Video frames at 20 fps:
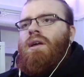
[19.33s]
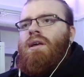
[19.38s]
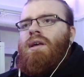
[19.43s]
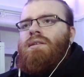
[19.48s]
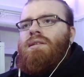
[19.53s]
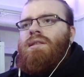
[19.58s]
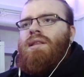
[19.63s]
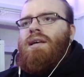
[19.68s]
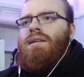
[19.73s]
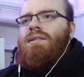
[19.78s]

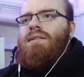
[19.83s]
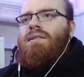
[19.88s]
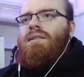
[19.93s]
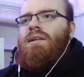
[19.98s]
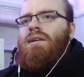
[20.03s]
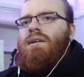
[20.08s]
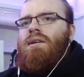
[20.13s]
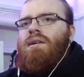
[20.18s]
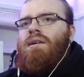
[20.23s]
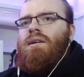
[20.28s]
Yes,
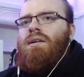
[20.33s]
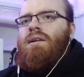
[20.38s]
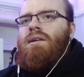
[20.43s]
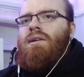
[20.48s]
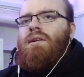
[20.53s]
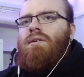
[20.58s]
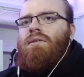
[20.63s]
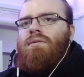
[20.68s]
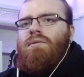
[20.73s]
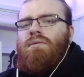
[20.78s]
last uh, you
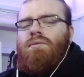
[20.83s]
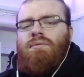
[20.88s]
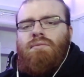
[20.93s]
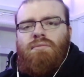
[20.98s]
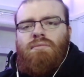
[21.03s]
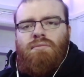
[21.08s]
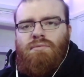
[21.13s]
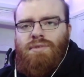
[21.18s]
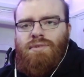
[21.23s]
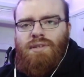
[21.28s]
know
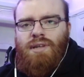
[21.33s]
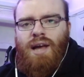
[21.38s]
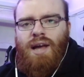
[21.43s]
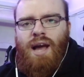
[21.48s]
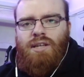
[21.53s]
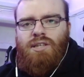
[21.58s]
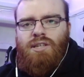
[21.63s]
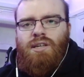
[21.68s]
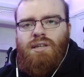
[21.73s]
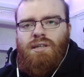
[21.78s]

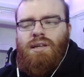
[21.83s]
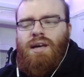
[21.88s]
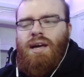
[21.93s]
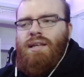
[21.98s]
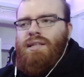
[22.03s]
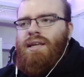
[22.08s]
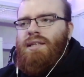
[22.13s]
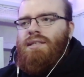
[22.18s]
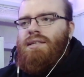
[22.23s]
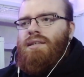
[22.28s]
reaction I
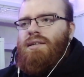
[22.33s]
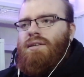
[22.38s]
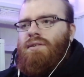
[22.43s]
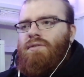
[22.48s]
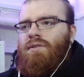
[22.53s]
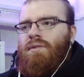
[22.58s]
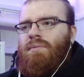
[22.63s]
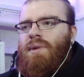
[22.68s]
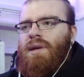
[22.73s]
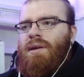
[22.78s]
did
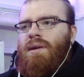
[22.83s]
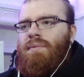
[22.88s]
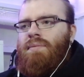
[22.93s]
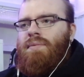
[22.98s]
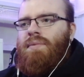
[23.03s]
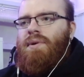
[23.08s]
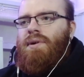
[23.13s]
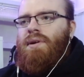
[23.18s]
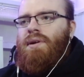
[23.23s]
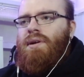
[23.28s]
from
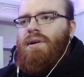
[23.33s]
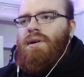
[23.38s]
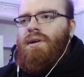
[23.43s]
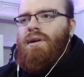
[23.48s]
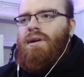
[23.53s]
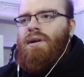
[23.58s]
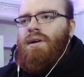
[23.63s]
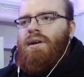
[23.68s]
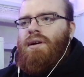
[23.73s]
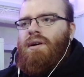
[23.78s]
him,
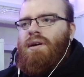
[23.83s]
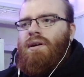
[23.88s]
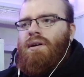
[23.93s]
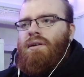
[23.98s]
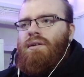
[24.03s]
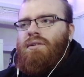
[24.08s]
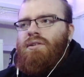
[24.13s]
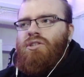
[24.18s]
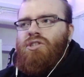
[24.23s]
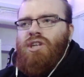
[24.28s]
uh,
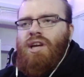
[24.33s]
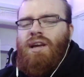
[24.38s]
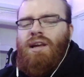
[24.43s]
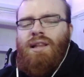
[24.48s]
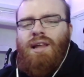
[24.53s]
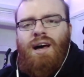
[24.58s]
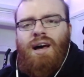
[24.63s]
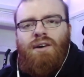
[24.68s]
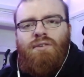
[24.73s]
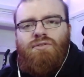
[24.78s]

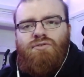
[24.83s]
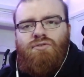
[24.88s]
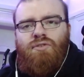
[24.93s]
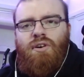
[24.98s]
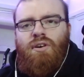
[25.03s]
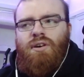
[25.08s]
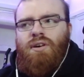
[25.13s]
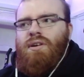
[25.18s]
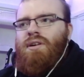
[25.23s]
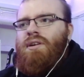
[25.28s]
Jailhouse
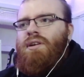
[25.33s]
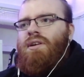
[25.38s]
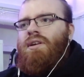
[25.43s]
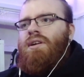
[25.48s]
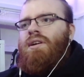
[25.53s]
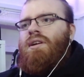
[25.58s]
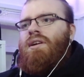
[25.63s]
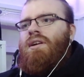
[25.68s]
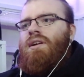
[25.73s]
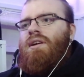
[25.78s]
Rock.
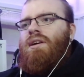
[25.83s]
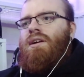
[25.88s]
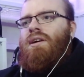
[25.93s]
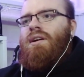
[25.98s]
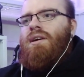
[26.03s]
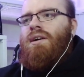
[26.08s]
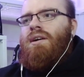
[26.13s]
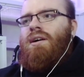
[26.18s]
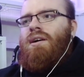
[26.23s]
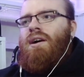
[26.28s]

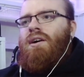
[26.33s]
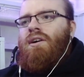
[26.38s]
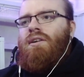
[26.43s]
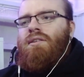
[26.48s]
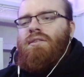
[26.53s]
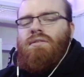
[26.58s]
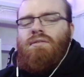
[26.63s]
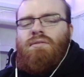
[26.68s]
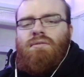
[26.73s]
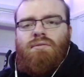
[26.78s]
Uh, I
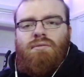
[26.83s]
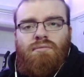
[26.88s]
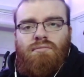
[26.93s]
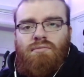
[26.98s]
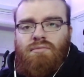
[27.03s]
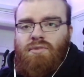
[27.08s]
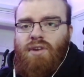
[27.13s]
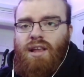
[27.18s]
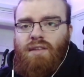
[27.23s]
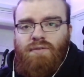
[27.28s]
got
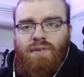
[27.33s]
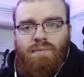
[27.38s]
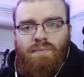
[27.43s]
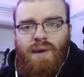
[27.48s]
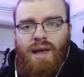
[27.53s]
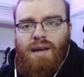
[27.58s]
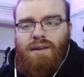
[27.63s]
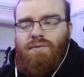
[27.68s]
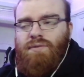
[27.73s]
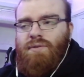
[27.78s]
great
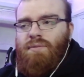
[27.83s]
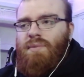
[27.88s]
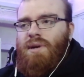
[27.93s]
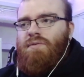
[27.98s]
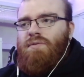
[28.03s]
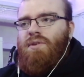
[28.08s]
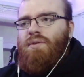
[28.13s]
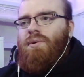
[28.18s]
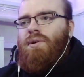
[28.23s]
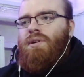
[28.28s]
feedback from my
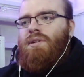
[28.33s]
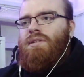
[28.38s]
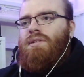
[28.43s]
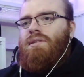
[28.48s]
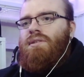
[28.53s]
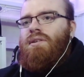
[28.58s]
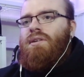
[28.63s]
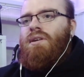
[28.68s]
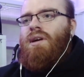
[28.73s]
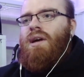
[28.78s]

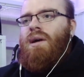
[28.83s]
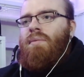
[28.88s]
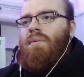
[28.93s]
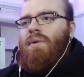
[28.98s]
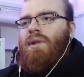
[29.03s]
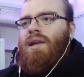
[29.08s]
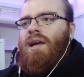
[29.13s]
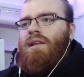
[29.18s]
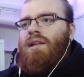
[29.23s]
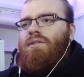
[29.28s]
viewers. I'm
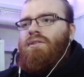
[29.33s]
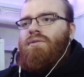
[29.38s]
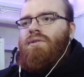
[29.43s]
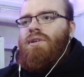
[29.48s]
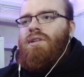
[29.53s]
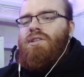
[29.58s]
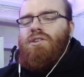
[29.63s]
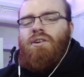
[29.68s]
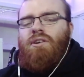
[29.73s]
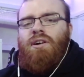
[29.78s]
glad you
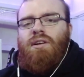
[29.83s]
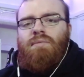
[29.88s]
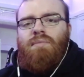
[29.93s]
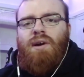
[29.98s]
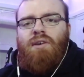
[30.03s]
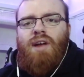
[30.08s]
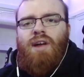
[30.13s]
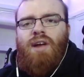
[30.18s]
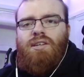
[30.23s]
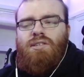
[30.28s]
enjoyed
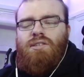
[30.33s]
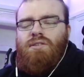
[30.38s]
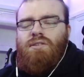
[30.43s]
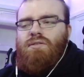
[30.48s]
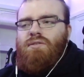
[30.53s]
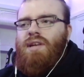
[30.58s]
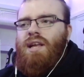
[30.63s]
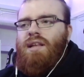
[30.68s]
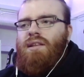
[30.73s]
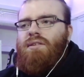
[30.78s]
my reaction
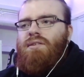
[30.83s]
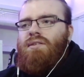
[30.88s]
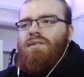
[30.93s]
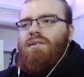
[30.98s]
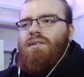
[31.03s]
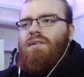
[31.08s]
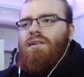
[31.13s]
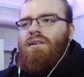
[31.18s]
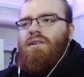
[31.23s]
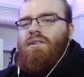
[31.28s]
to that
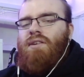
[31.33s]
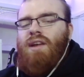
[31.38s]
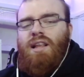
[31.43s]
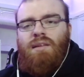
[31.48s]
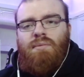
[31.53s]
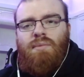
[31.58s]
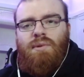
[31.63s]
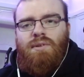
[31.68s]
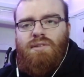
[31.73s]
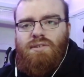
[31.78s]

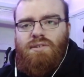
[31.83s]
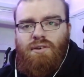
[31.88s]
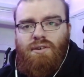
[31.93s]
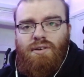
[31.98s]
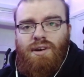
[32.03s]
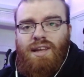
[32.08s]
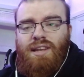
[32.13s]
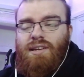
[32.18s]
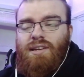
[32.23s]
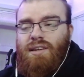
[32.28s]
incredible
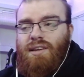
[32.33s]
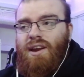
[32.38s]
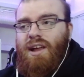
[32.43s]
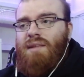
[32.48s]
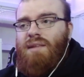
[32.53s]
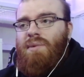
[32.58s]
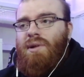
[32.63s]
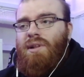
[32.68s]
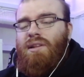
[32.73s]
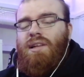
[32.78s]
song and
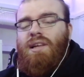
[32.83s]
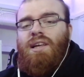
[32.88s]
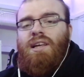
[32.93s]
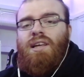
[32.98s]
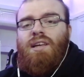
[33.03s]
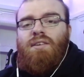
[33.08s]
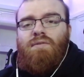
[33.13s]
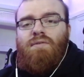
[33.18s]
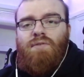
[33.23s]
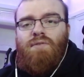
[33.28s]
incredible
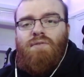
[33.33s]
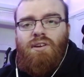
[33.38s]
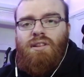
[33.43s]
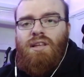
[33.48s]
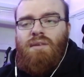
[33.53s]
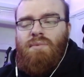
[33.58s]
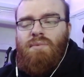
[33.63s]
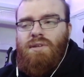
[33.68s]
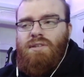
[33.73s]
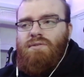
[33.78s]
video
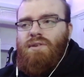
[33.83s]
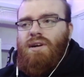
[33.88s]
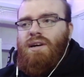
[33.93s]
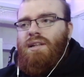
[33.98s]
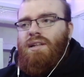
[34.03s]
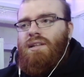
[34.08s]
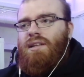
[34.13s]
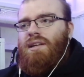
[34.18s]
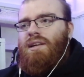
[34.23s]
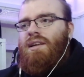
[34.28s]
clip as
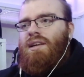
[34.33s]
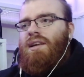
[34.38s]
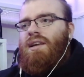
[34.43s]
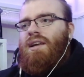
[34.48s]
well.